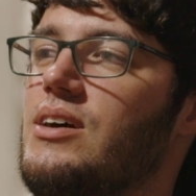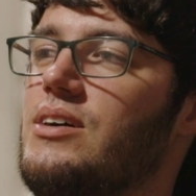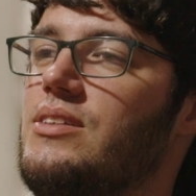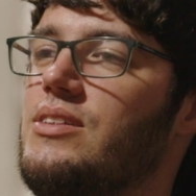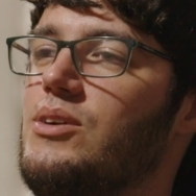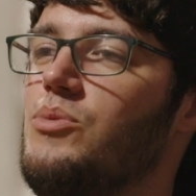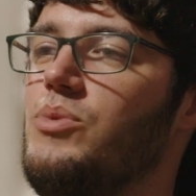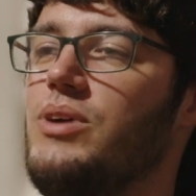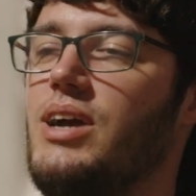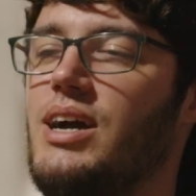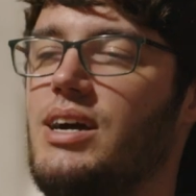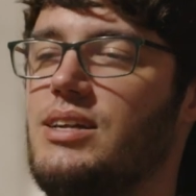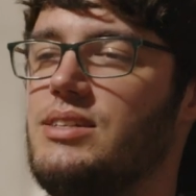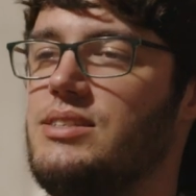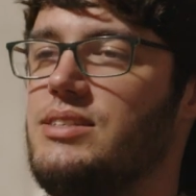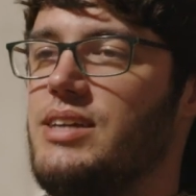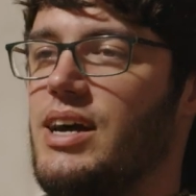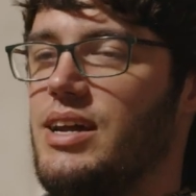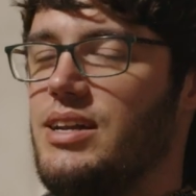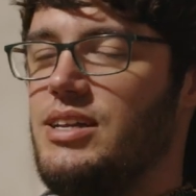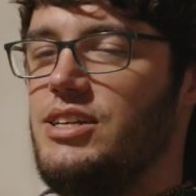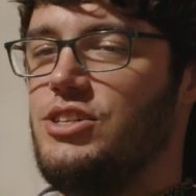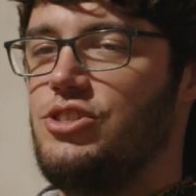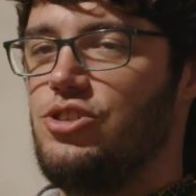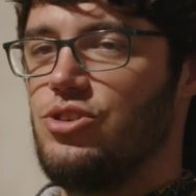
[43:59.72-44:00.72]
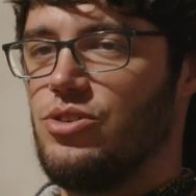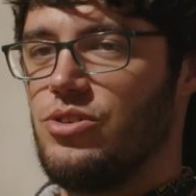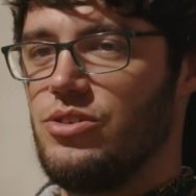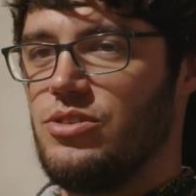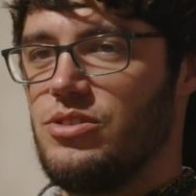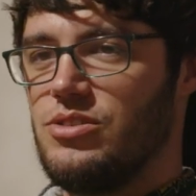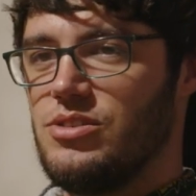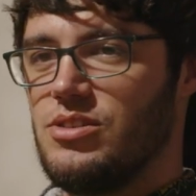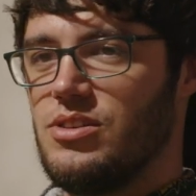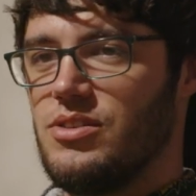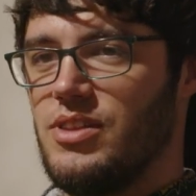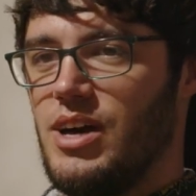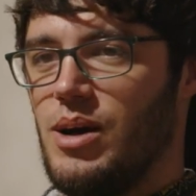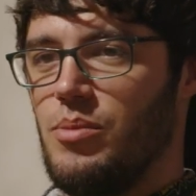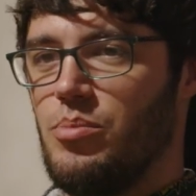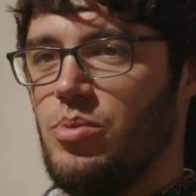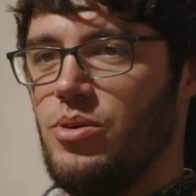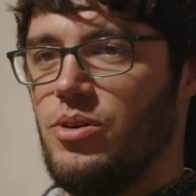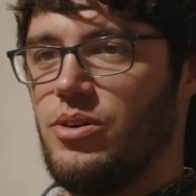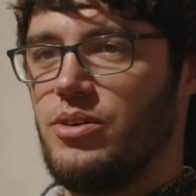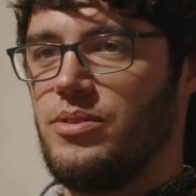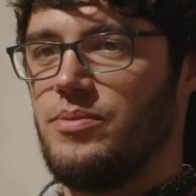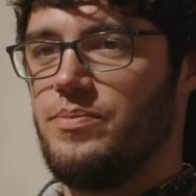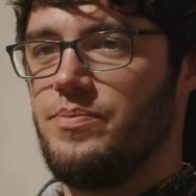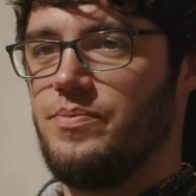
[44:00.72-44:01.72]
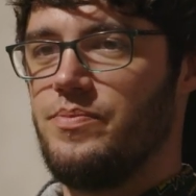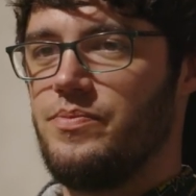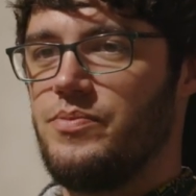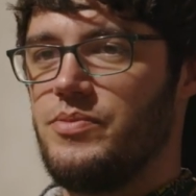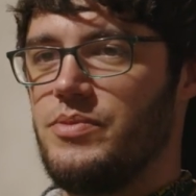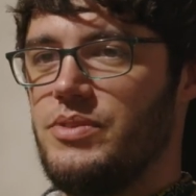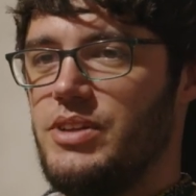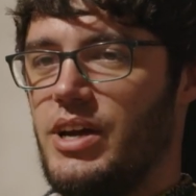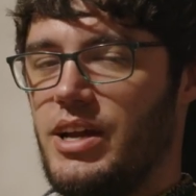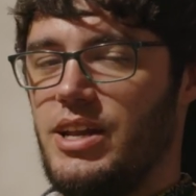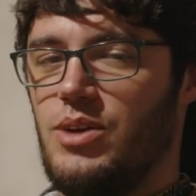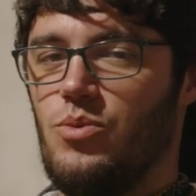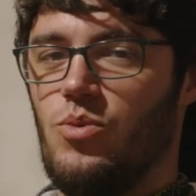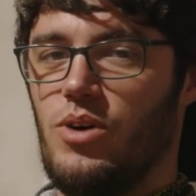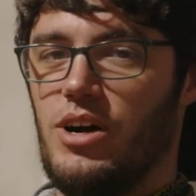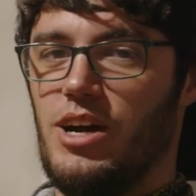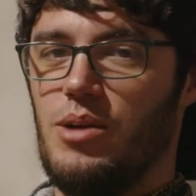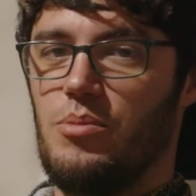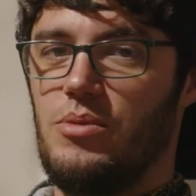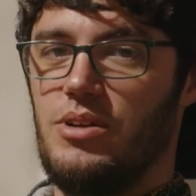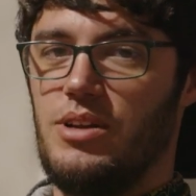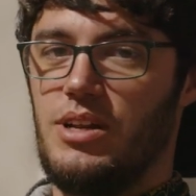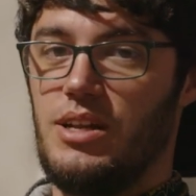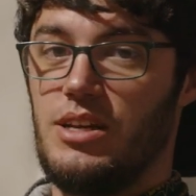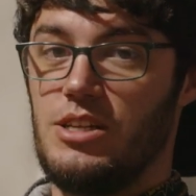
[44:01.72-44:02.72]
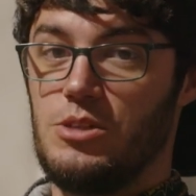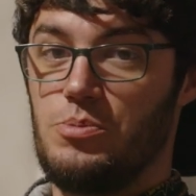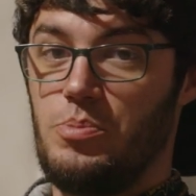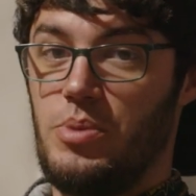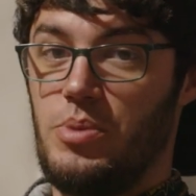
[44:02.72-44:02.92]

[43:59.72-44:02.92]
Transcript: think we had Danny join us at that point. Danny Wyman in his